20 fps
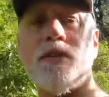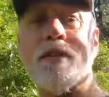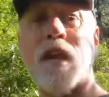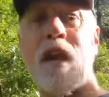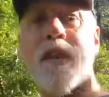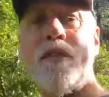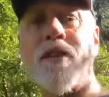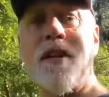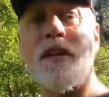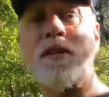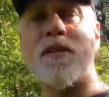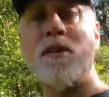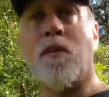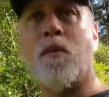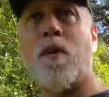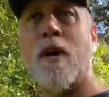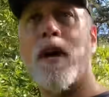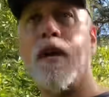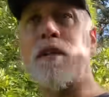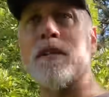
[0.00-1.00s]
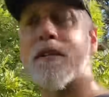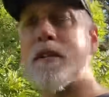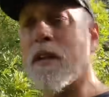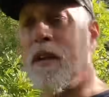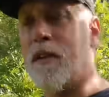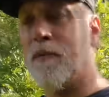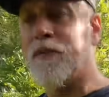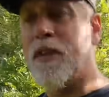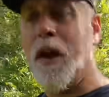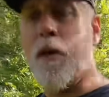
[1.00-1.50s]
south, east, and west
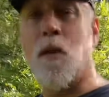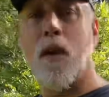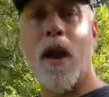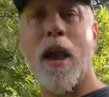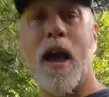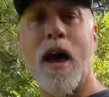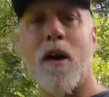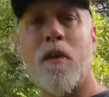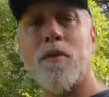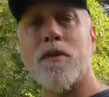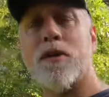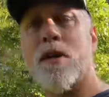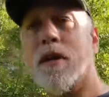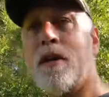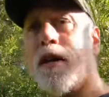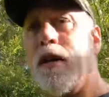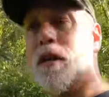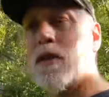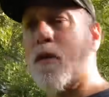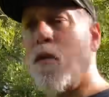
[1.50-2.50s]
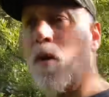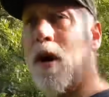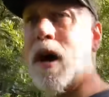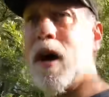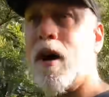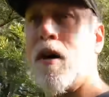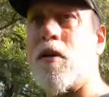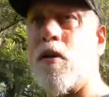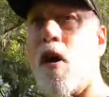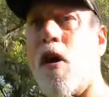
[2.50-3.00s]
if they were out in the
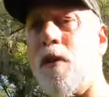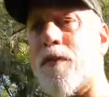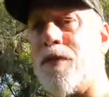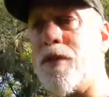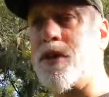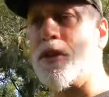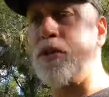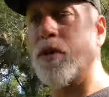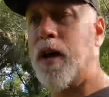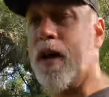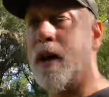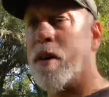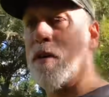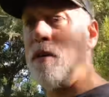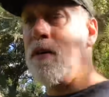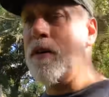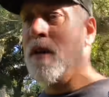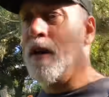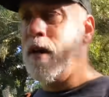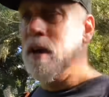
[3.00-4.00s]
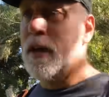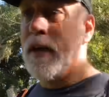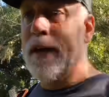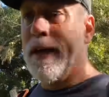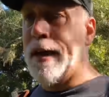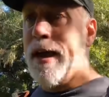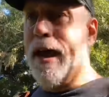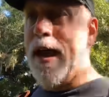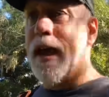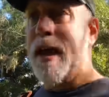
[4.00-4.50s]
wild, off the trail,
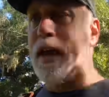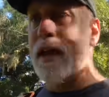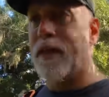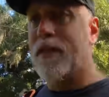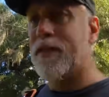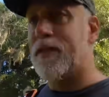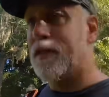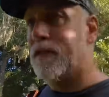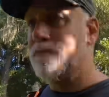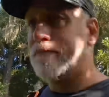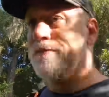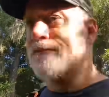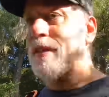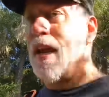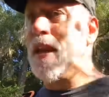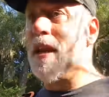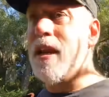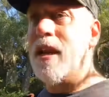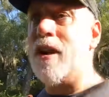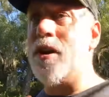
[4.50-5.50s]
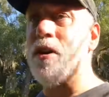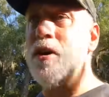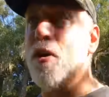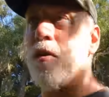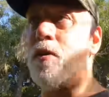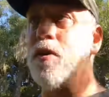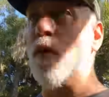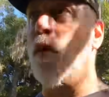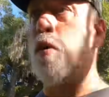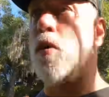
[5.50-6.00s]
and they needed to
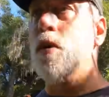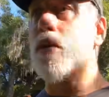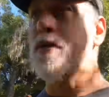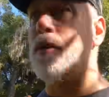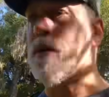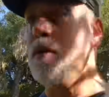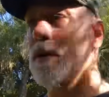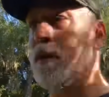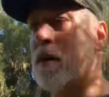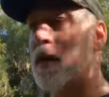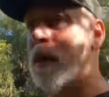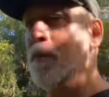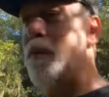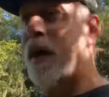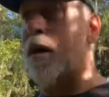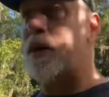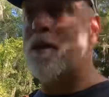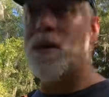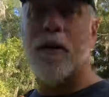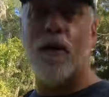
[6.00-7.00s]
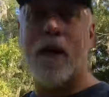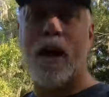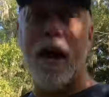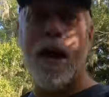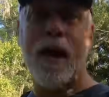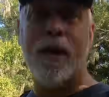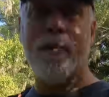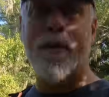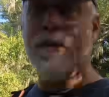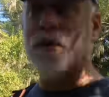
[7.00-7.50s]
go north to get back to their
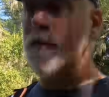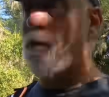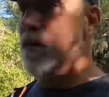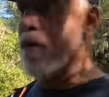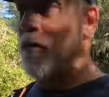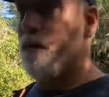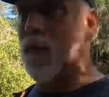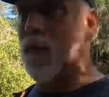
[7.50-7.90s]
cabin or the